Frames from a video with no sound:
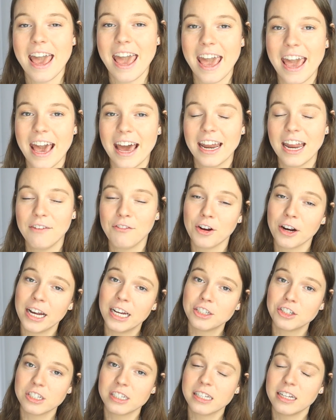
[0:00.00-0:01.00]
And if you're
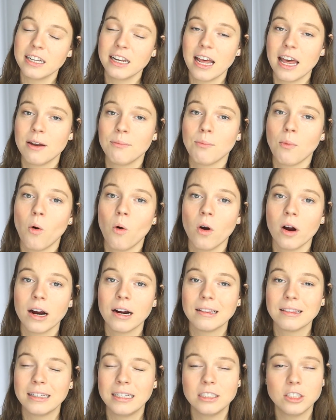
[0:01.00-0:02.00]
interested in more
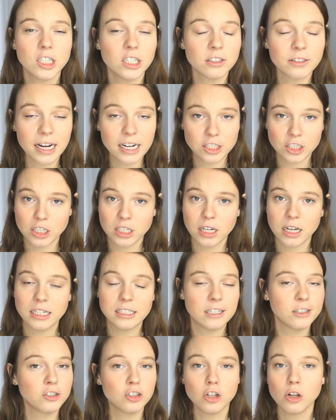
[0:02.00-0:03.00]
lead generation
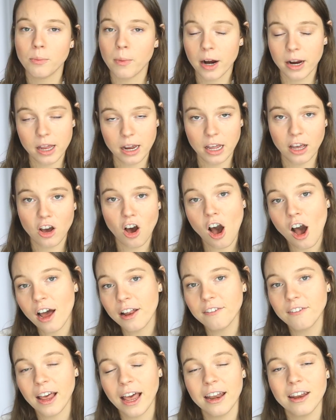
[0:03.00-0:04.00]
digital marketing
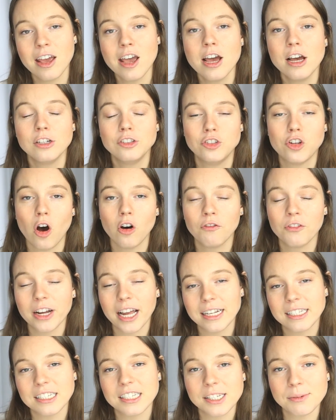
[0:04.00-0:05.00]
content, don't
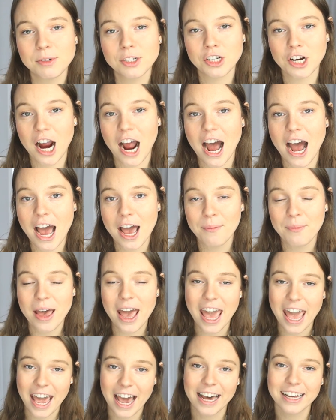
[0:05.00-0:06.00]
forget to subscribe,
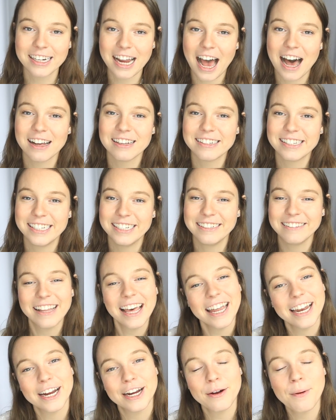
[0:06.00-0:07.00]
and I'll see you
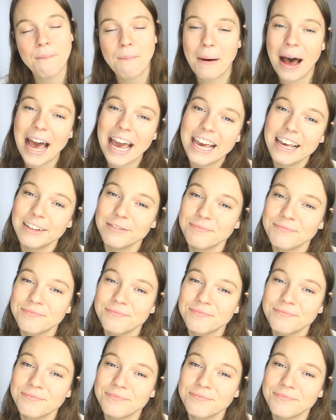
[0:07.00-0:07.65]
later. Bye.